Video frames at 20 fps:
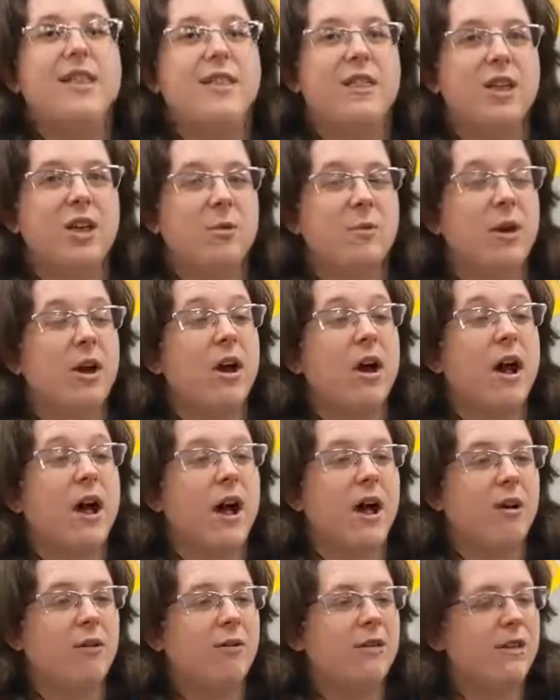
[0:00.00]
Think about
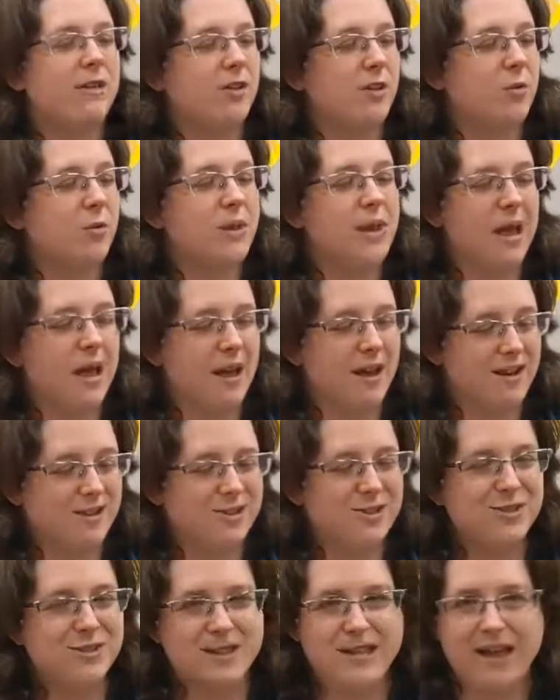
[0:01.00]
how little we
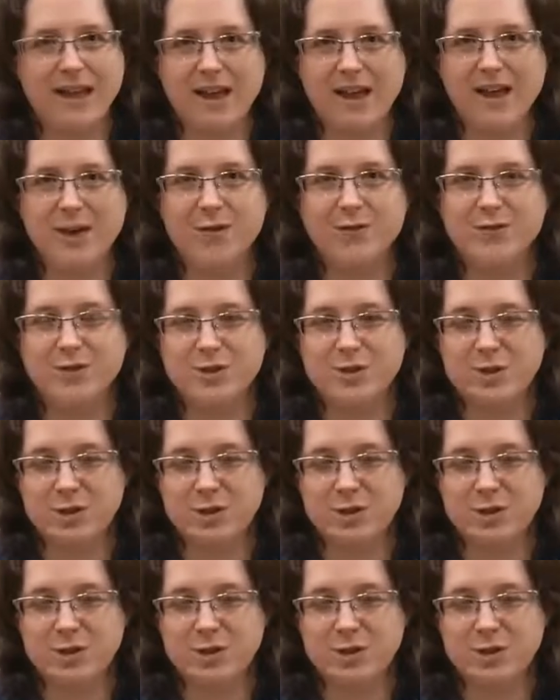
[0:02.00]
actually have to